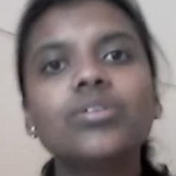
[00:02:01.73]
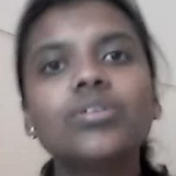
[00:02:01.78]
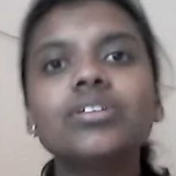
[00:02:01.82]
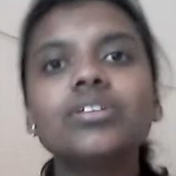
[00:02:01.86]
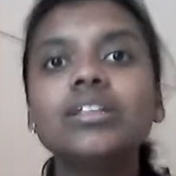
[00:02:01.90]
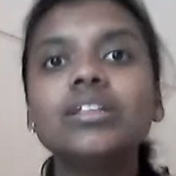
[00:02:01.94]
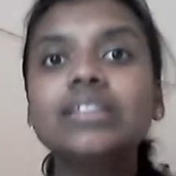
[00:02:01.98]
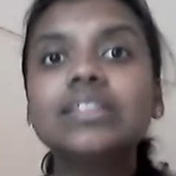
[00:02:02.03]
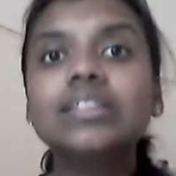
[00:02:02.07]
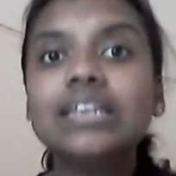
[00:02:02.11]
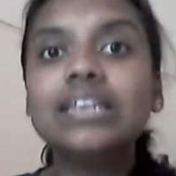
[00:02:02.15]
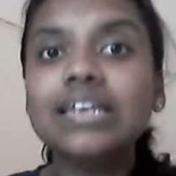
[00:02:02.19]

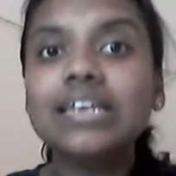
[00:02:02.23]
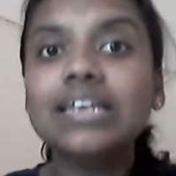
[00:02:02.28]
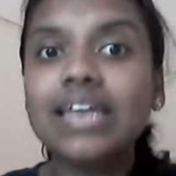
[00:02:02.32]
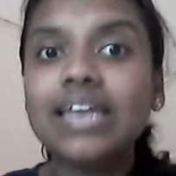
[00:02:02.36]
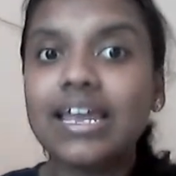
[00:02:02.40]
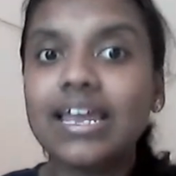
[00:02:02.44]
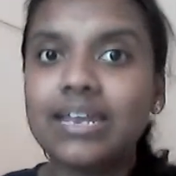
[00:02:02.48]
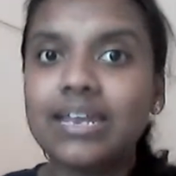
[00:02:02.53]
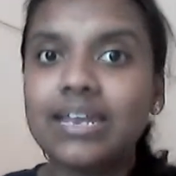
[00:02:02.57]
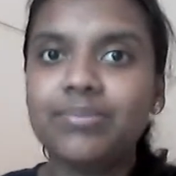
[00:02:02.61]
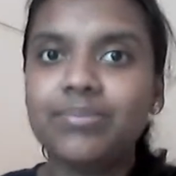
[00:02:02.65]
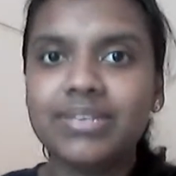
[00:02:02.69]
out of the
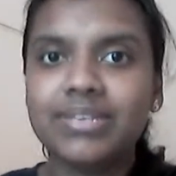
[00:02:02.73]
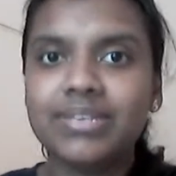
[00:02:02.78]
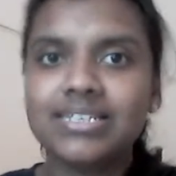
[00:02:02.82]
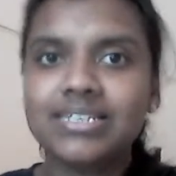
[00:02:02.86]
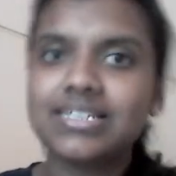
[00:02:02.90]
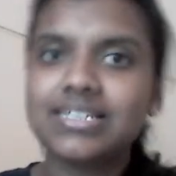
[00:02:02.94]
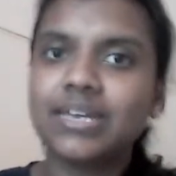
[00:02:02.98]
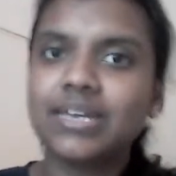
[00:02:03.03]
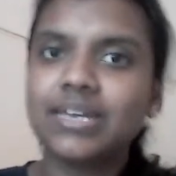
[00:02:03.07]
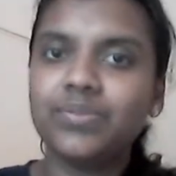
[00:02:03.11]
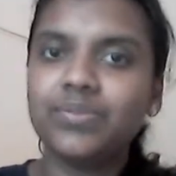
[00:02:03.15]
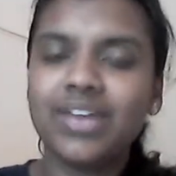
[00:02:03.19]
three
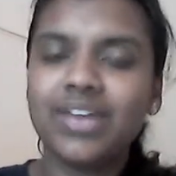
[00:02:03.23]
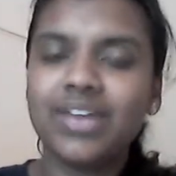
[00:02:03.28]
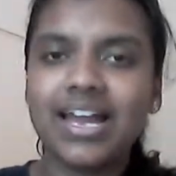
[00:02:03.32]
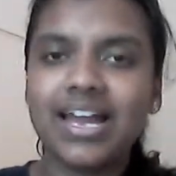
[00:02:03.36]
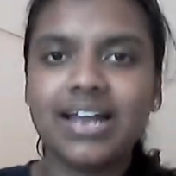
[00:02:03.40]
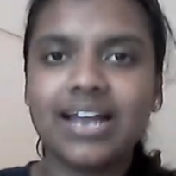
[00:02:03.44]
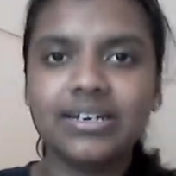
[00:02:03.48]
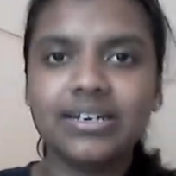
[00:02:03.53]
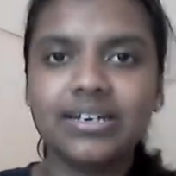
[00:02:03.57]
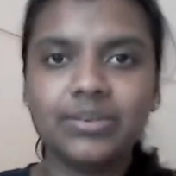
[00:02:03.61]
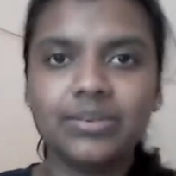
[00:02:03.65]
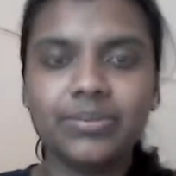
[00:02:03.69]
elements that
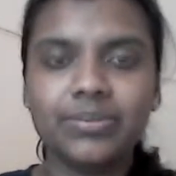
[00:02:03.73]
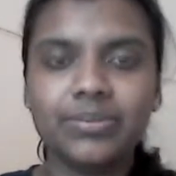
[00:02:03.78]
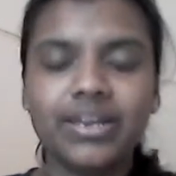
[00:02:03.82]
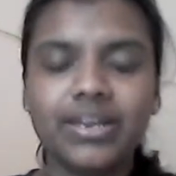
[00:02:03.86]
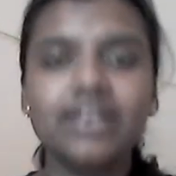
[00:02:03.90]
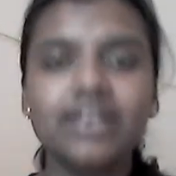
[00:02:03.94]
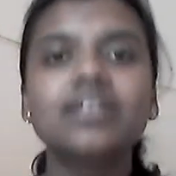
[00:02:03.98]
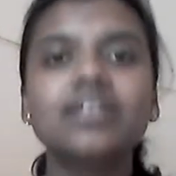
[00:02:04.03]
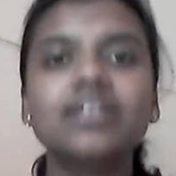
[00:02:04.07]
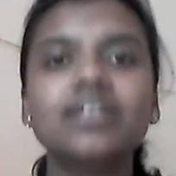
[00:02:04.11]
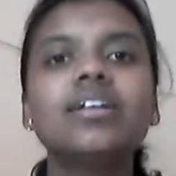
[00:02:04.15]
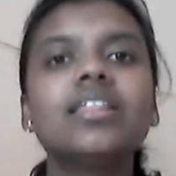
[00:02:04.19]
we had
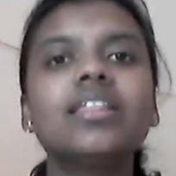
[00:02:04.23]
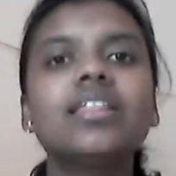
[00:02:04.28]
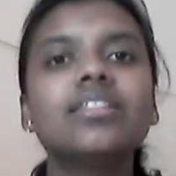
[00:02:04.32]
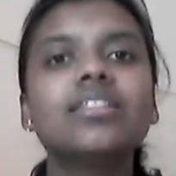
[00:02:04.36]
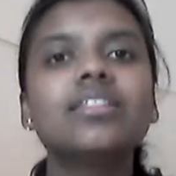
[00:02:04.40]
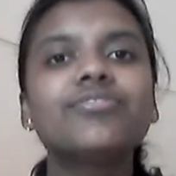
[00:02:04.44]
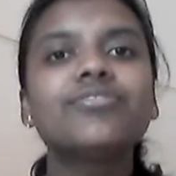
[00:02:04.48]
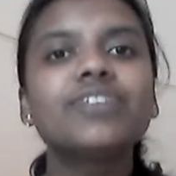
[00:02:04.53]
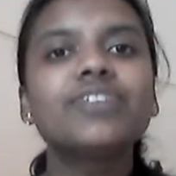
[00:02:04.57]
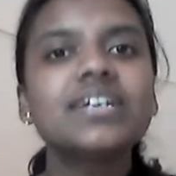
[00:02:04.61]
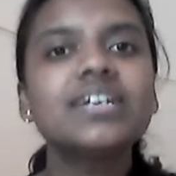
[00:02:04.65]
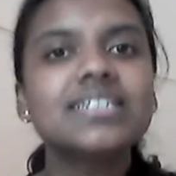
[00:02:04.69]
in mind,
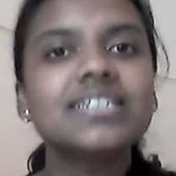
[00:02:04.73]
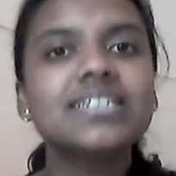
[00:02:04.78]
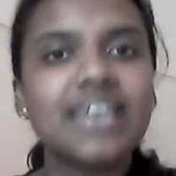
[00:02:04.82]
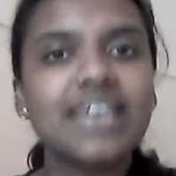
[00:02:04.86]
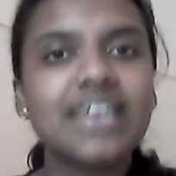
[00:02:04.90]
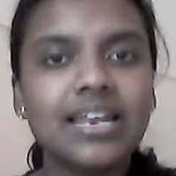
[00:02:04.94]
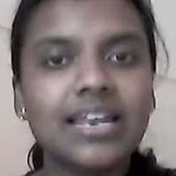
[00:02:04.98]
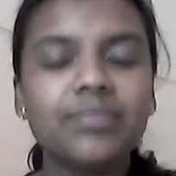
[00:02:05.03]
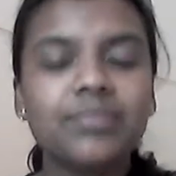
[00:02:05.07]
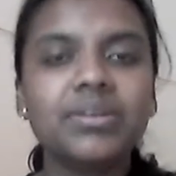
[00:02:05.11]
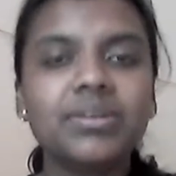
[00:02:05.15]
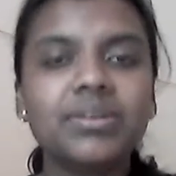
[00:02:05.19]
the
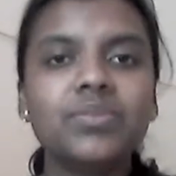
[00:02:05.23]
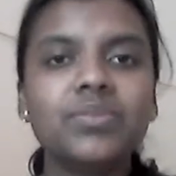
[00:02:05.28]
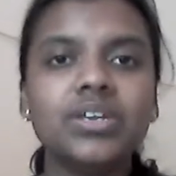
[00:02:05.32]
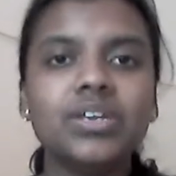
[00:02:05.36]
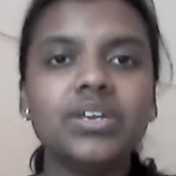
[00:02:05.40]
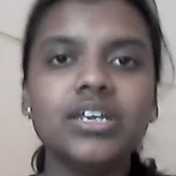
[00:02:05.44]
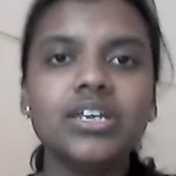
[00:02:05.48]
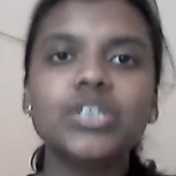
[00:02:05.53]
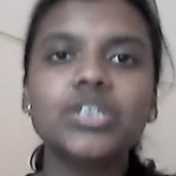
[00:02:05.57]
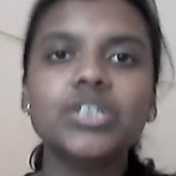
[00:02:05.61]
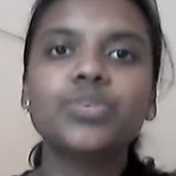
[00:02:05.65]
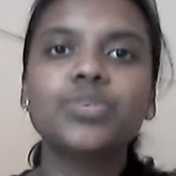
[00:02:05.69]
first
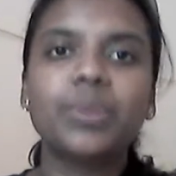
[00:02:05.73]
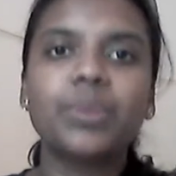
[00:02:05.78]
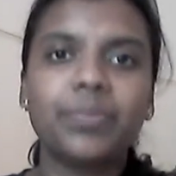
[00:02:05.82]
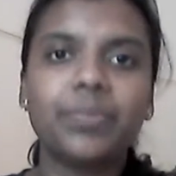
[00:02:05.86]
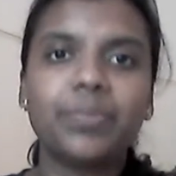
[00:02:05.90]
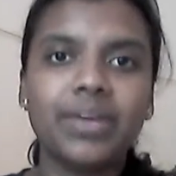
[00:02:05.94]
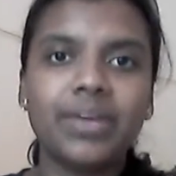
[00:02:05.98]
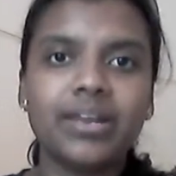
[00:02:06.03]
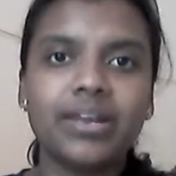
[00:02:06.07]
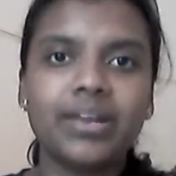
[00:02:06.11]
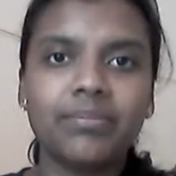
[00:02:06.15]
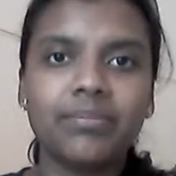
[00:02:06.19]
element we need to
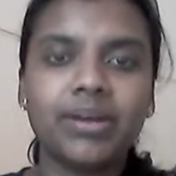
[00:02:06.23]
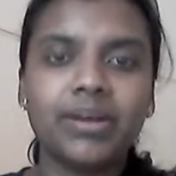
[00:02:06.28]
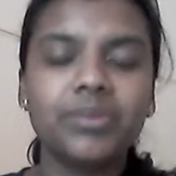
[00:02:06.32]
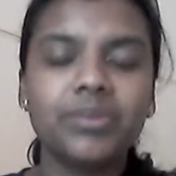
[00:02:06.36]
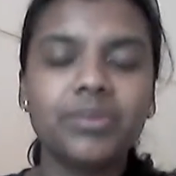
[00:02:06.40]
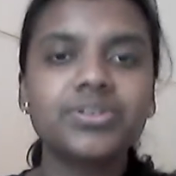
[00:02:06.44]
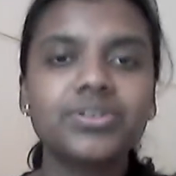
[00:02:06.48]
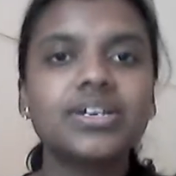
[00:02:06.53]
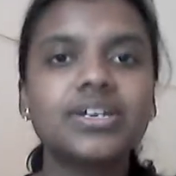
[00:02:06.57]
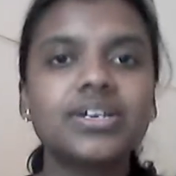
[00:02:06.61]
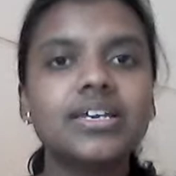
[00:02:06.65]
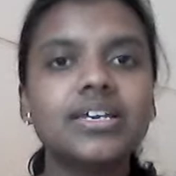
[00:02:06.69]
prepare
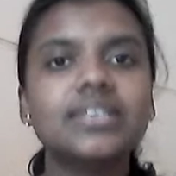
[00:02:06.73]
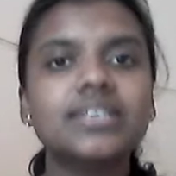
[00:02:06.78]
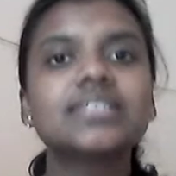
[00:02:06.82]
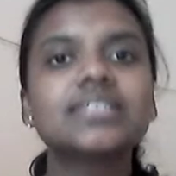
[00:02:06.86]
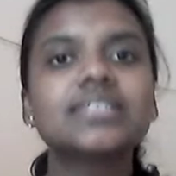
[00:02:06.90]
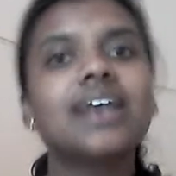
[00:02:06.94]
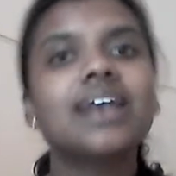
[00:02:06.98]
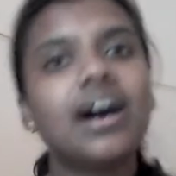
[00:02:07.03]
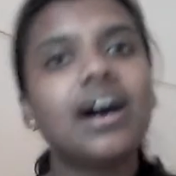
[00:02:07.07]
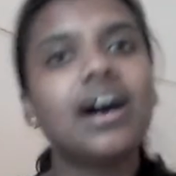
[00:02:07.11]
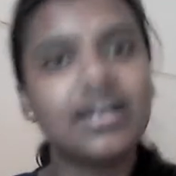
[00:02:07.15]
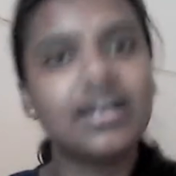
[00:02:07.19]
about
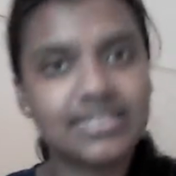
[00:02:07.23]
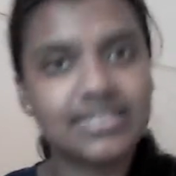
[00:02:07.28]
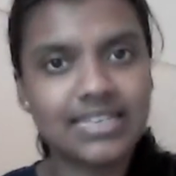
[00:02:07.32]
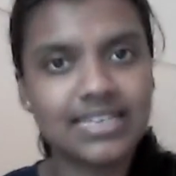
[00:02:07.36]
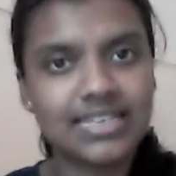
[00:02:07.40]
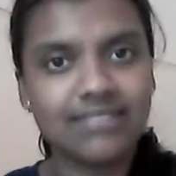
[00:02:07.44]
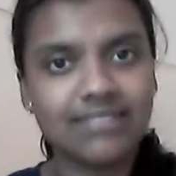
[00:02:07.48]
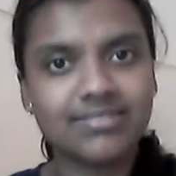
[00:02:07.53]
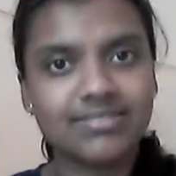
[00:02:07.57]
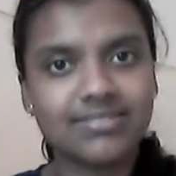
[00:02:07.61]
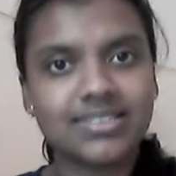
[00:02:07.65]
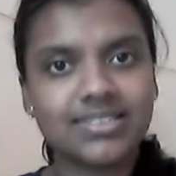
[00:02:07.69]
is
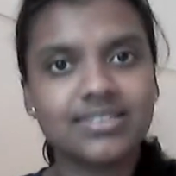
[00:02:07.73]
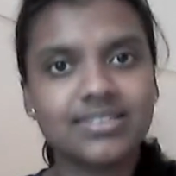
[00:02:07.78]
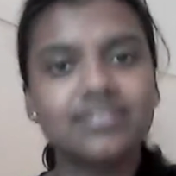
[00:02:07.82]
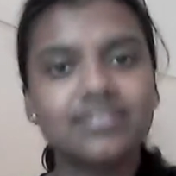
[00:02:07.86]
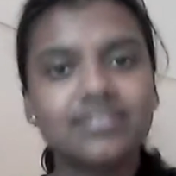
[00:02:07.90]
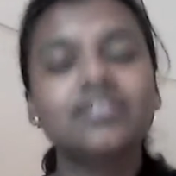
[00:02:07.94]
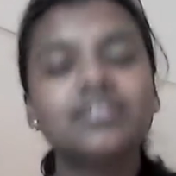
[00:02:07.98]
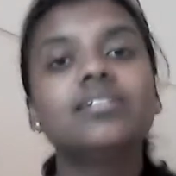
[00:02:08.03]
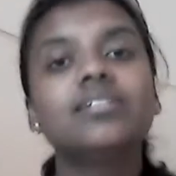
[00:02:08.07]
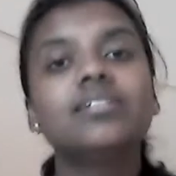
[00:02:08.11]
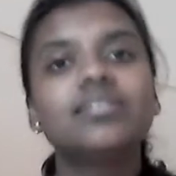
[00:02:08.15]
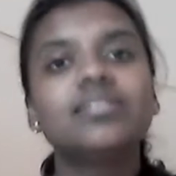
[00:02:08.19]

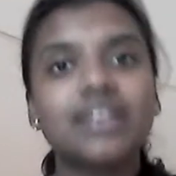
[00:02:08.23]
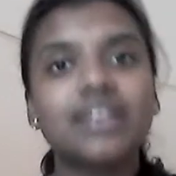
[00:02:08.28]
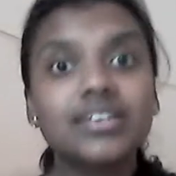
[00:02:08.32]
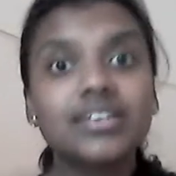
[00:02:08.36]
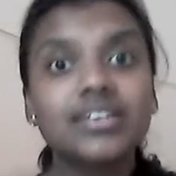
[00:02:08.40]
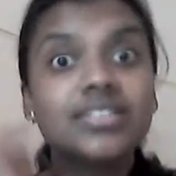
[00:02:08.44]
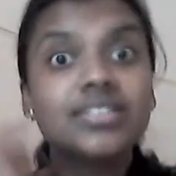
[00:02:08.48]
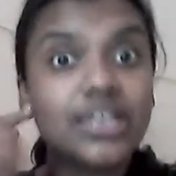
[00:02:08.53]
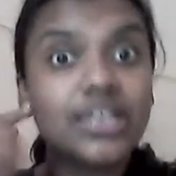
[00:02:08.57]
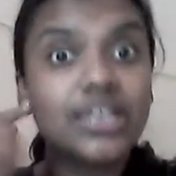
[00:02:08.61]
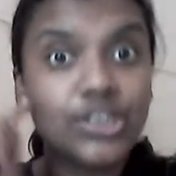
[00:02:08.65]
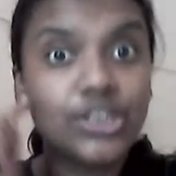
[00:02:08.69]
ourselves, that
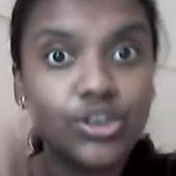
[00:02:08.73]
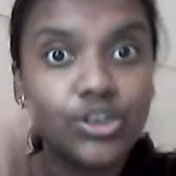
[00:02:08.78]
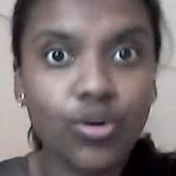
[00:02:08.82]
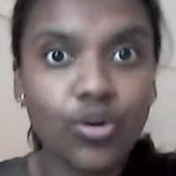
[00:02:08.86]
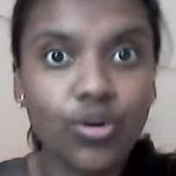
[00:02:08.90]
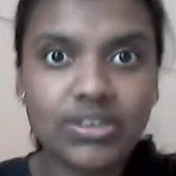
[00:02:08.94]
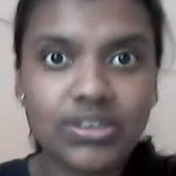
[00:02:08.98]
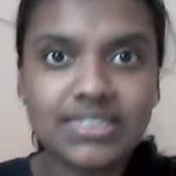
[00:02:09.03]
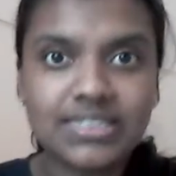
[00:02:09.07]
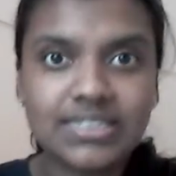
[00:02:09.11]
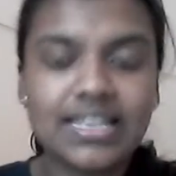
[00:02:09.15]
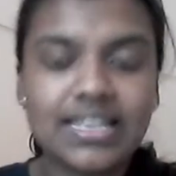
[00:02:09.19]
is,
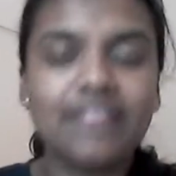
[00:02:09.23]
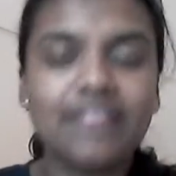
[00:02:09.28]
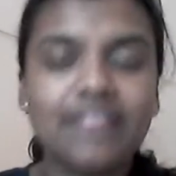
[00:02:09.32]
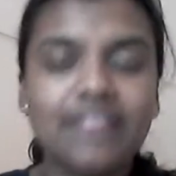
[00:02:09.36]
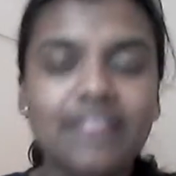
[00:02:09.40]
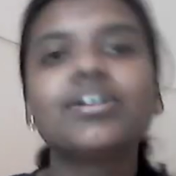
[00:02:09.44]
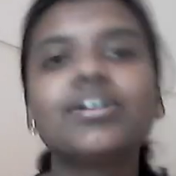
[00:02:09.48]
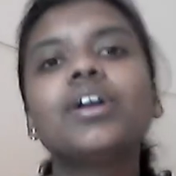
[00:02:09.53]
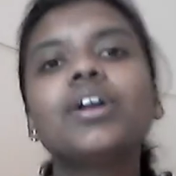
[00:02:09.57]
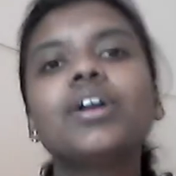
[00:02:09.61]
yourself.